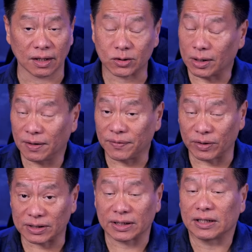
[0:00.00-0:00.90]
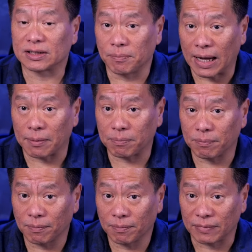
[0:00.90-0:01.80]
That's why I love it when you say it's a map.
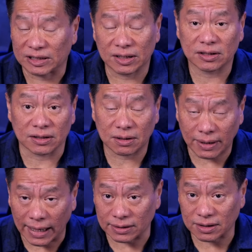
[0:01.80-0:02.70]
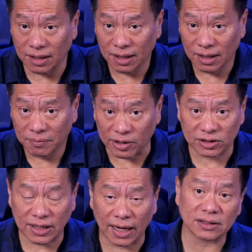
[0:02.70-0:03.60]
It's not just task.
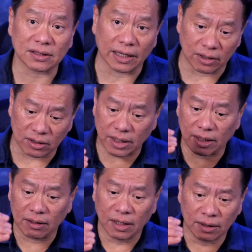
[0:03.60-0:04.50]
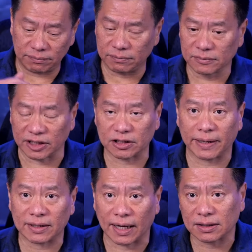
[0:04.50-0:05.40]
Because task is like, okay, this is
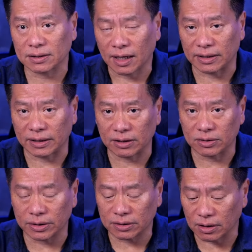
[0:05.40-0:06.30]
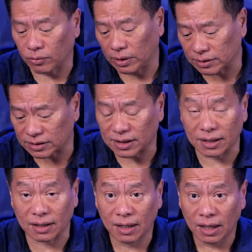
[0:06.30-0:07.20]
my task. I didn't do it. Oh, well, that's
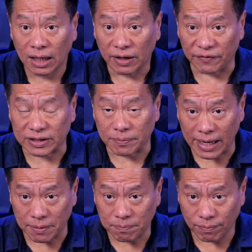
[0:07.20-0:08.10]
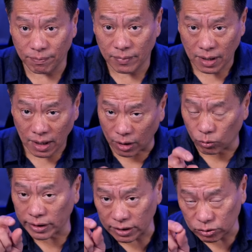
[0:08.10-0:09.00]
that. If it's a map, I
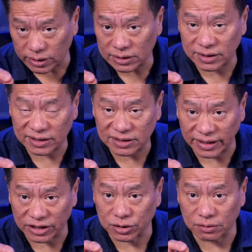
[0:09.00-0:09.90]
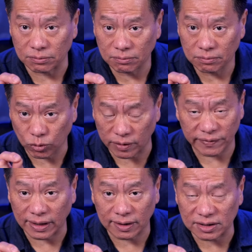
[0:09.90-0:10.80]
want to get to this destination,
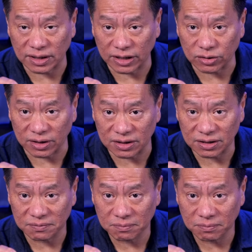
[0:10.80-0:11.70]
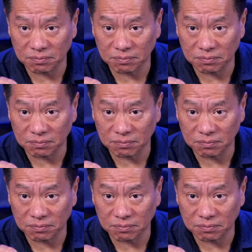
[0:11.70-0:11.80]
whatever that destination is.